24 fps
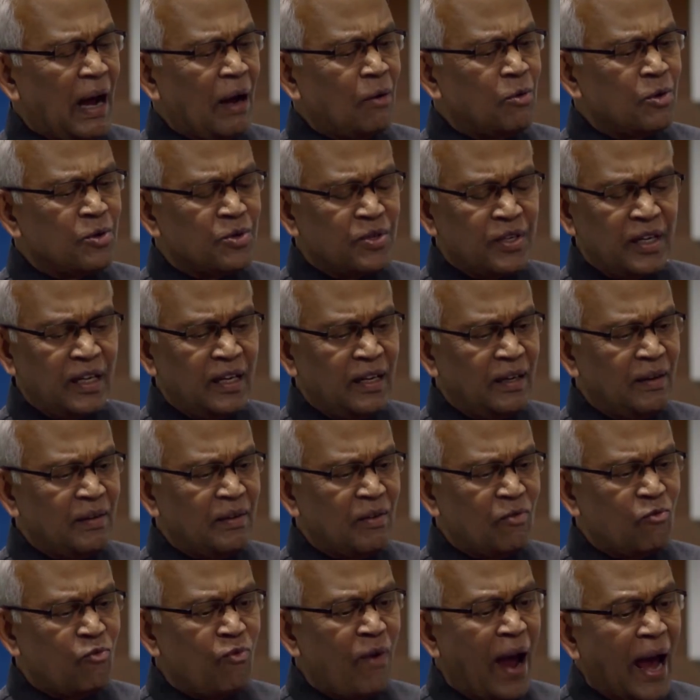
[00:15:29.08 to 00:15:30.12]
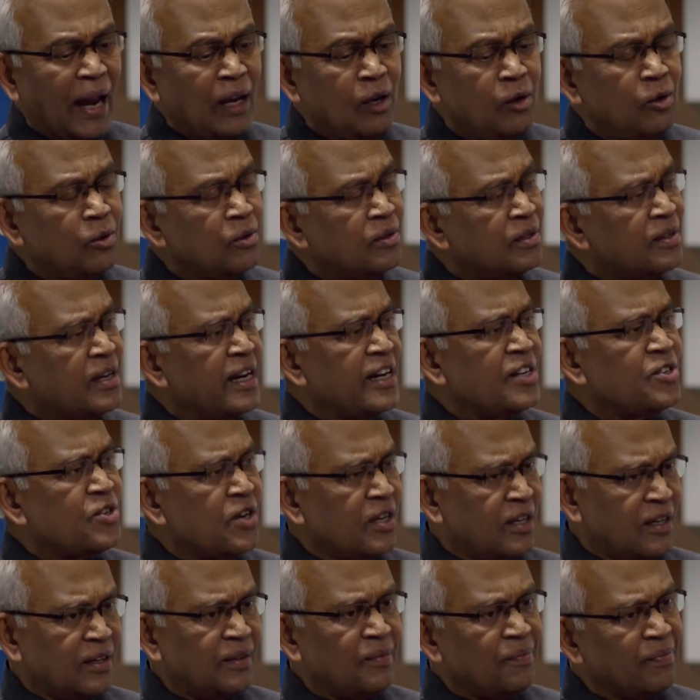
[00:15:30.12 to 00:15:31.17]
would say, valued
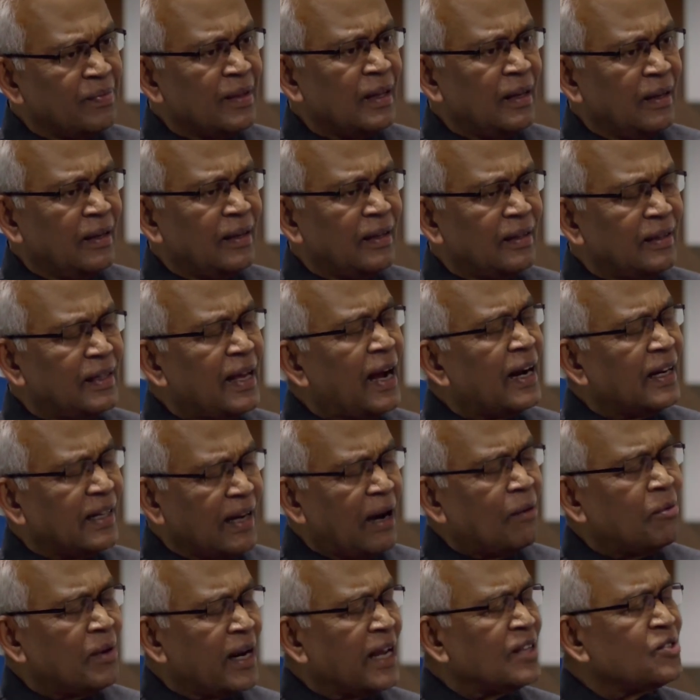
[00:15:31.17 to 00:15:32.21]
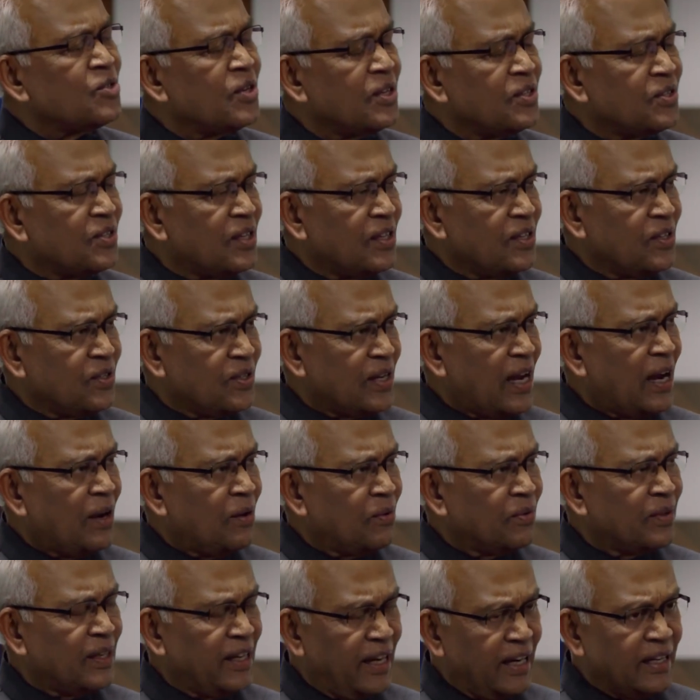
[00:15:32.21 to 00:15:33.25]
treasure that our ancestors
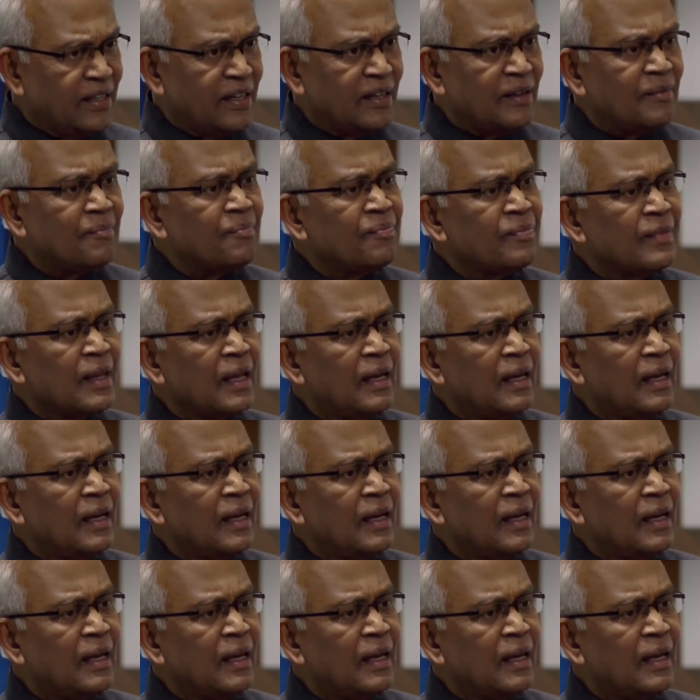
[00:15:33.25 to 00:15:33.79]
have created.